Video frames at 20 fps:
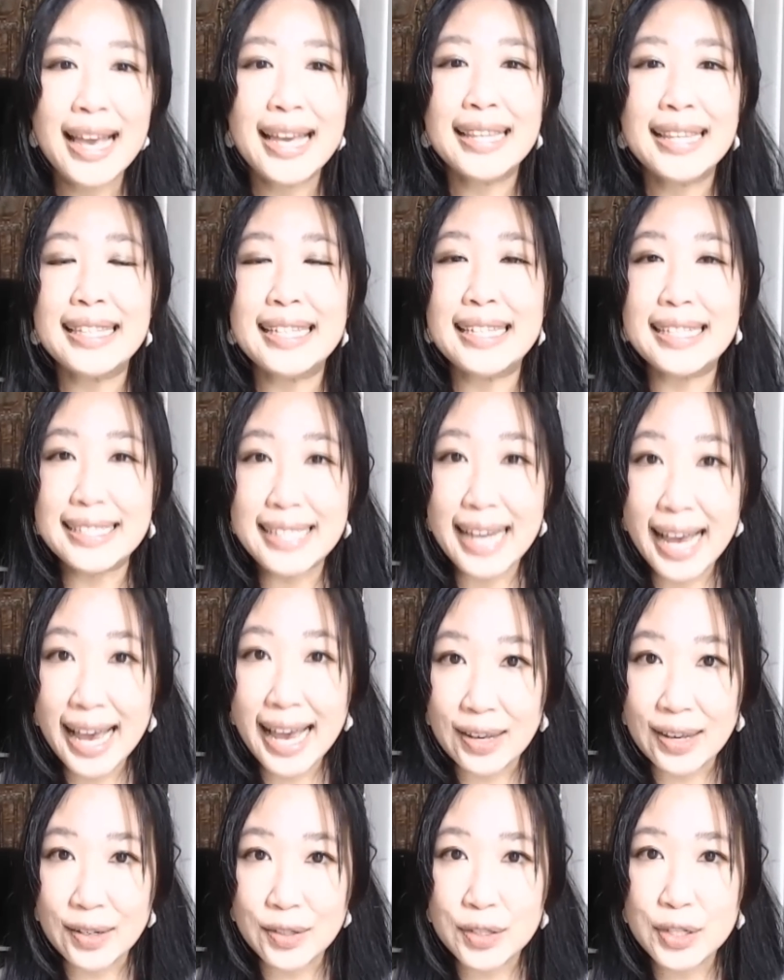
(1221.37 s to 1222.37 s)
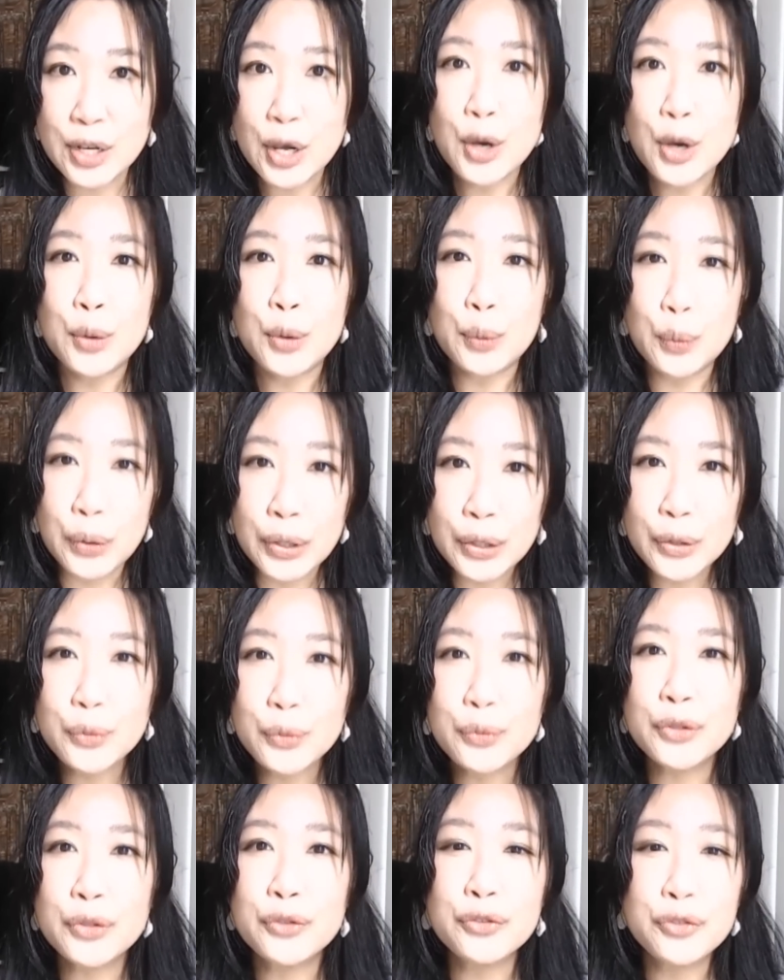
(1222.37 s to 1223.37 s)
the text will
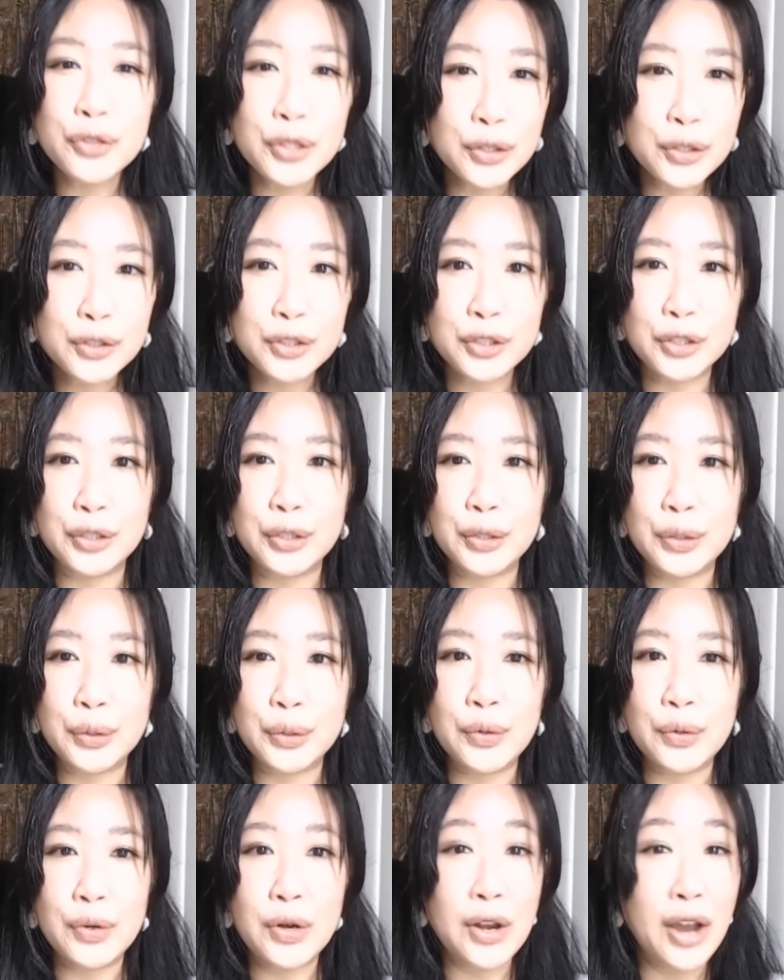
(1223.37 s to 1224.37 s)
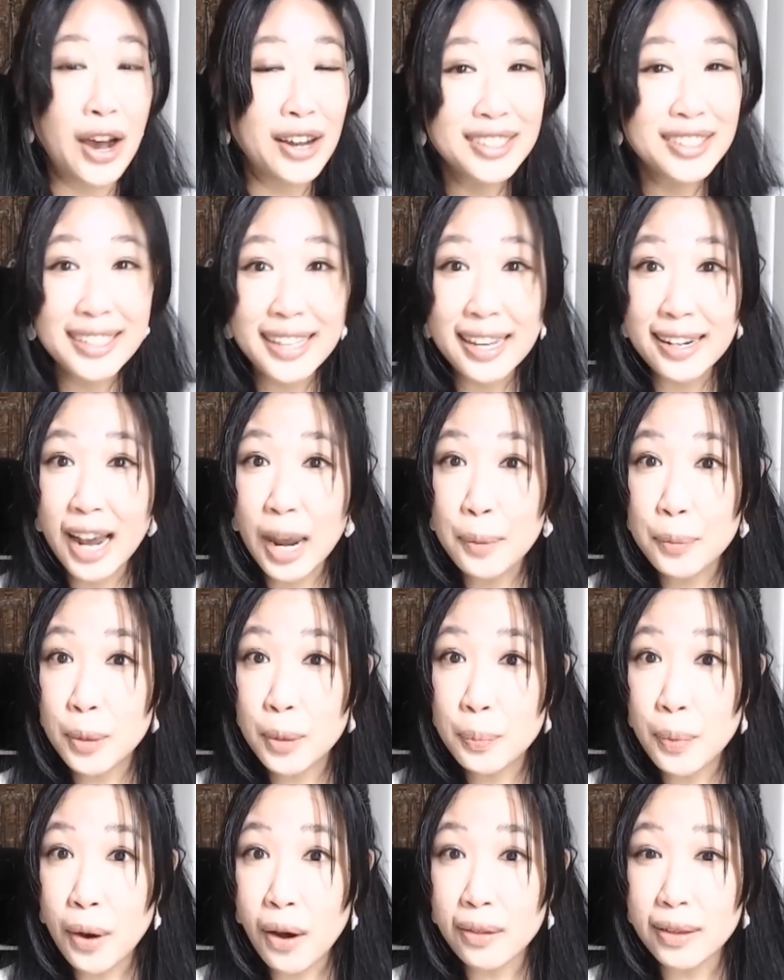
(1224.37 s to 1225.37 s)
reveal to you, not to get
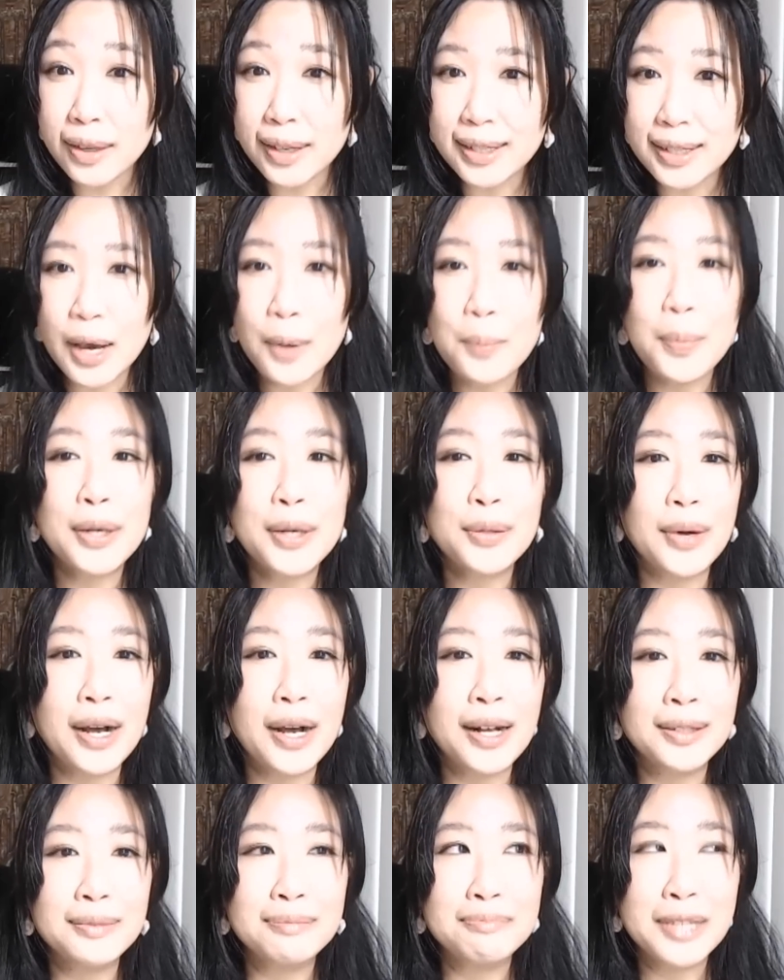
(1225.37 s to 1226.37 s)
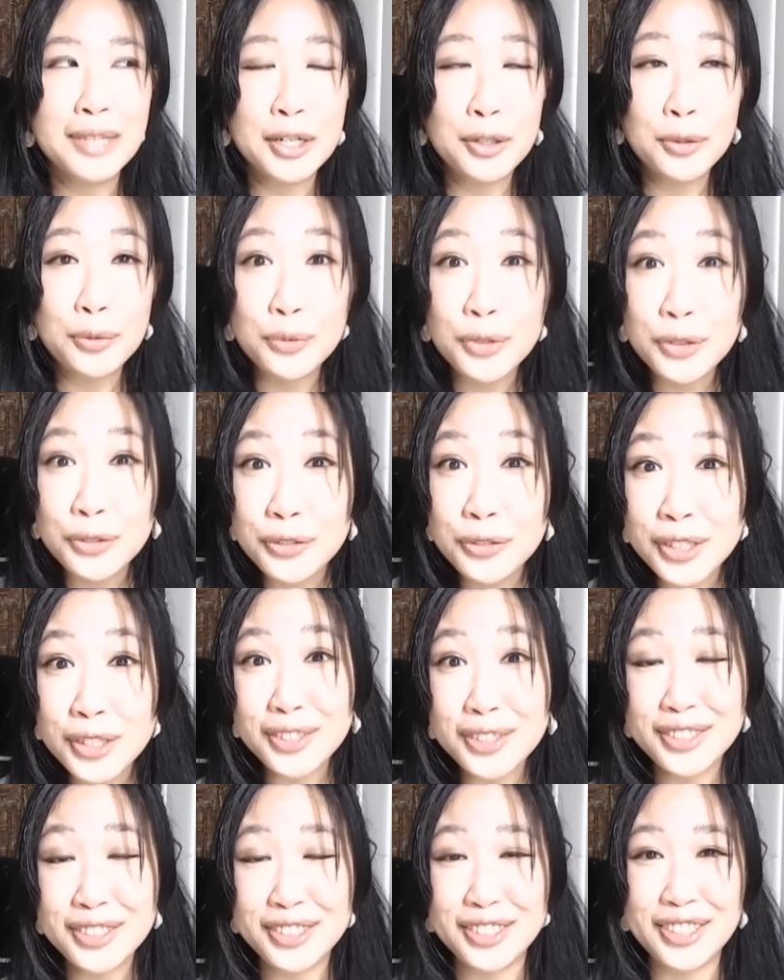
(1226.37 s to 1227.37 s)
hyperbolic, but well, it'll
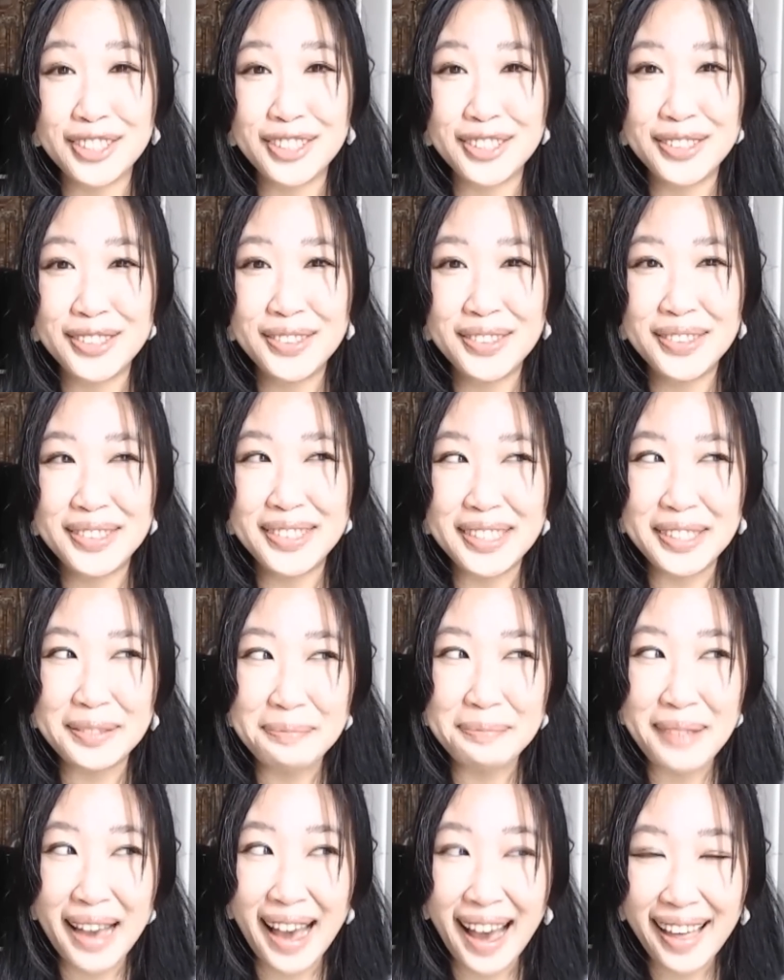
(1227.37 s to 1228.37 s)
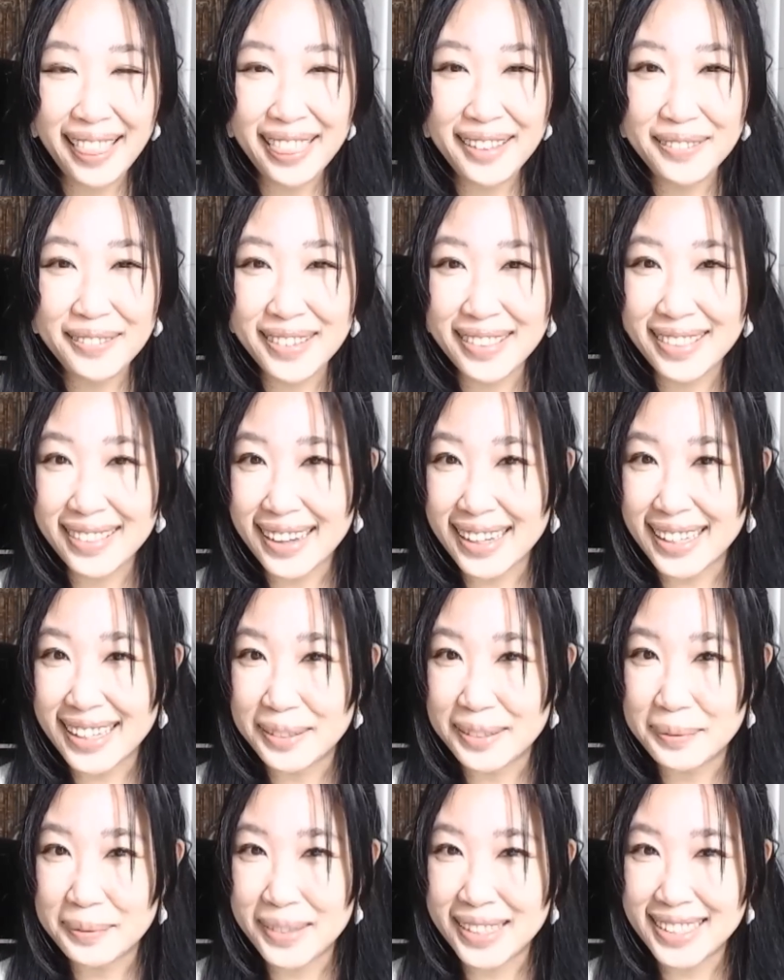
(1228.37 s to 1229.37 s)
reveal to you the path of
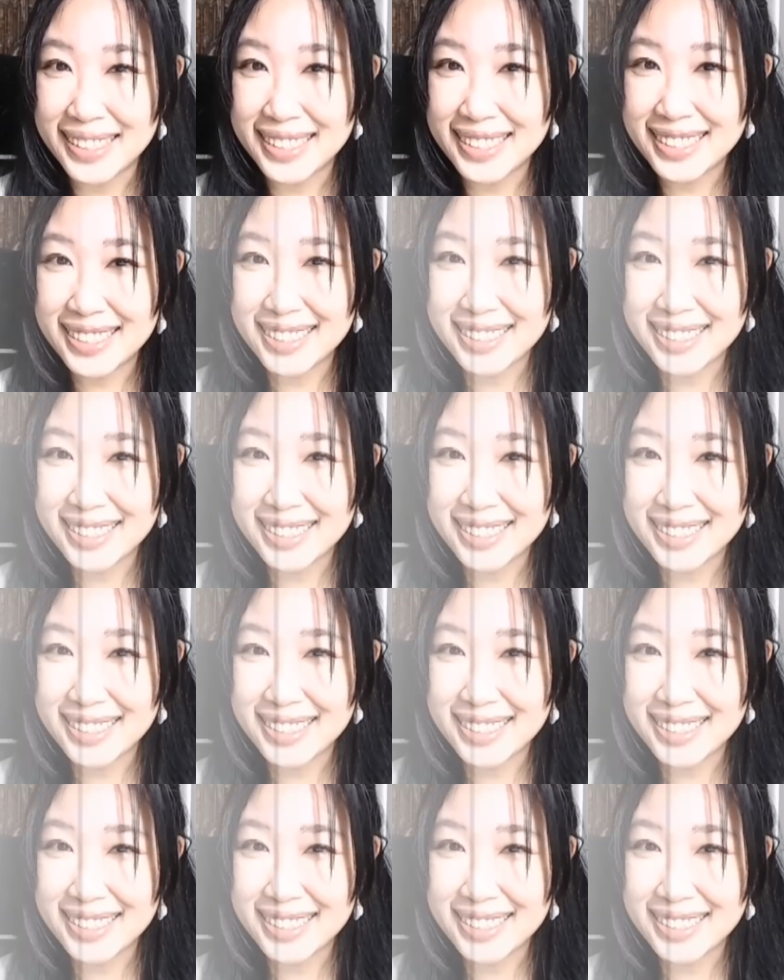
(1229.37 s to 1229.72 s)
enlightenment.